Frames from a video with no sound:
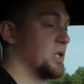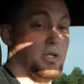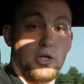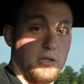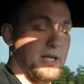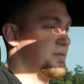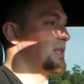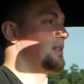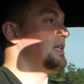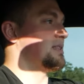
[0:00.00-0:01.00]
literally
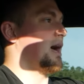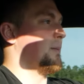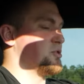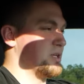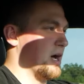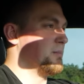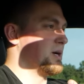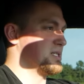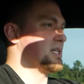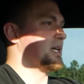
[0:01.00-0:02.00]
the least optioned out
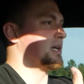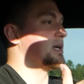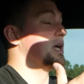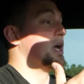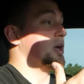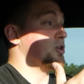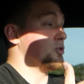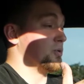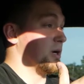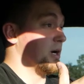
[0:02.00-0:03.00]
Mustang
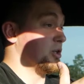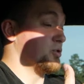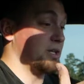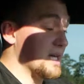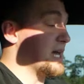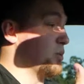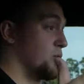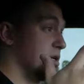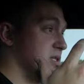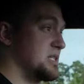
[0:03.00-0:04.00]
you could get,
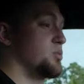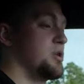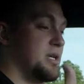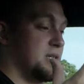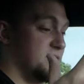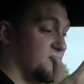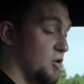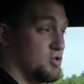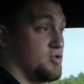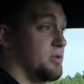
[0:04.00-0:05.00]
whereas this one is
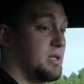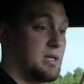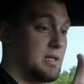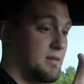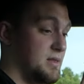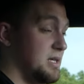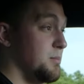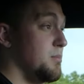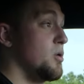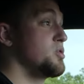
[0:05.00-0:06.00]
virtually the
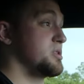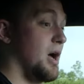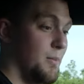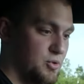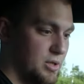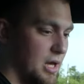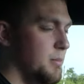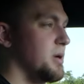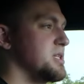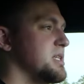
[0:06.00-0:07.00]
most optioned
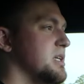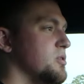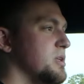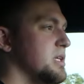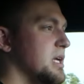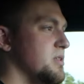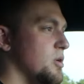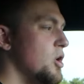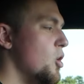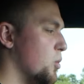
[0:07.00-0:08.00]
out Mustang you could get.
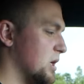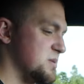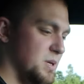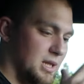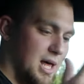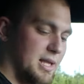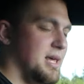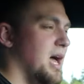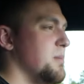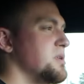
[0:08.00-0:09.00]
So we're going to spend a lot of
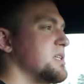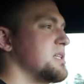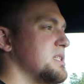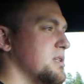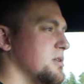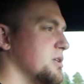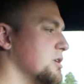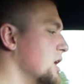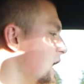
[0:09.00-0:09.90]
time on the interior,